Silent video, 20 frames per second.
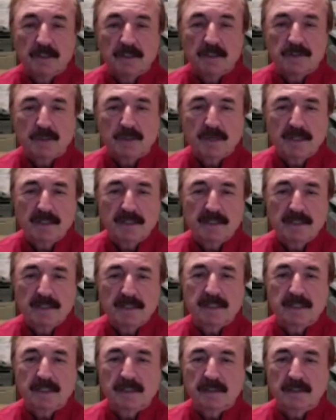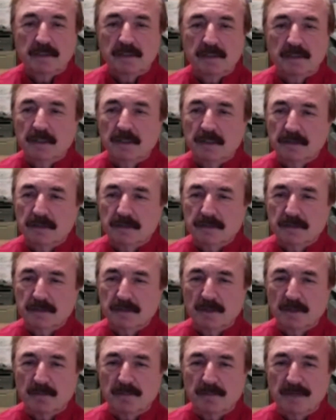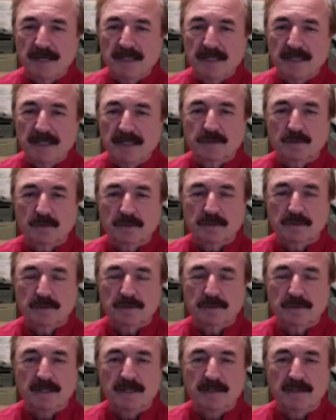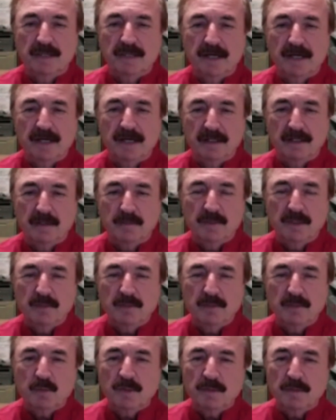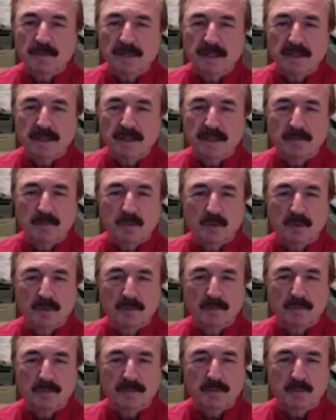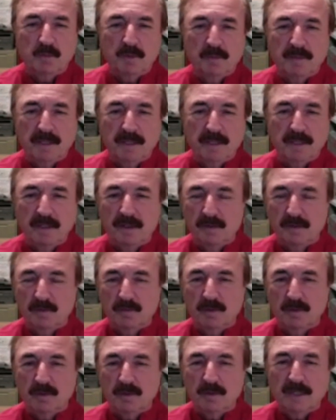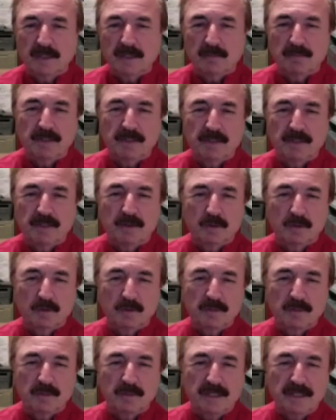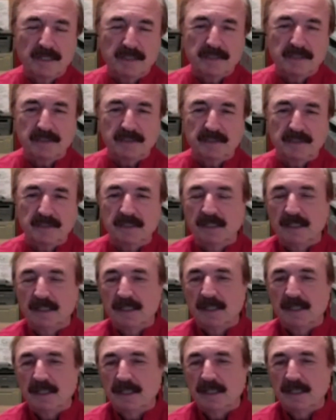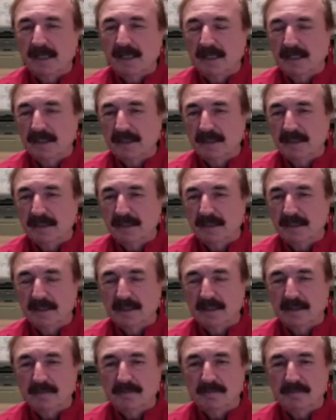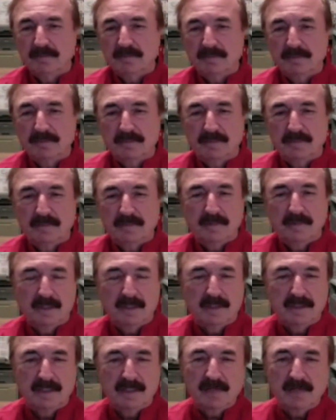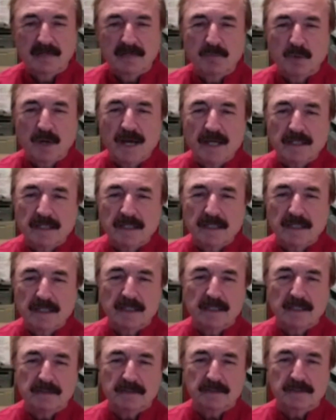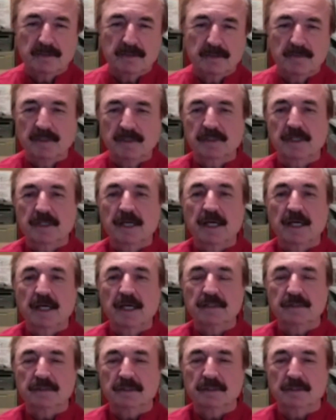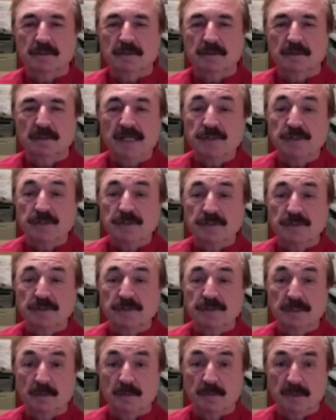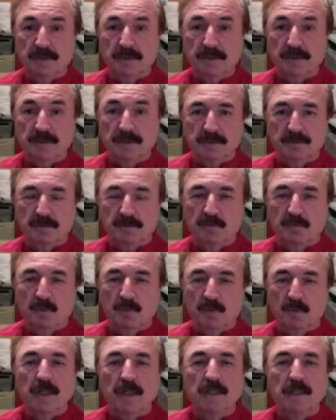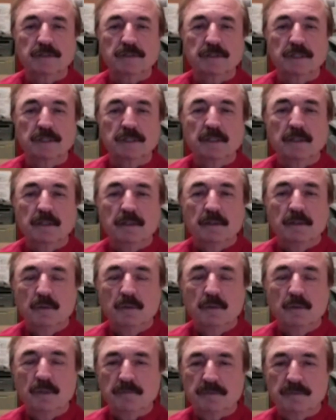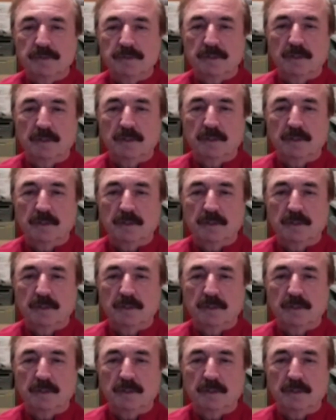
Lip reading: So I wanted to tell some of the backstories about that, and the people we met, important people we met along the road, like Bud Hurlbut and Dave Bradley, and some of these guys, legends in the business before us, who helped us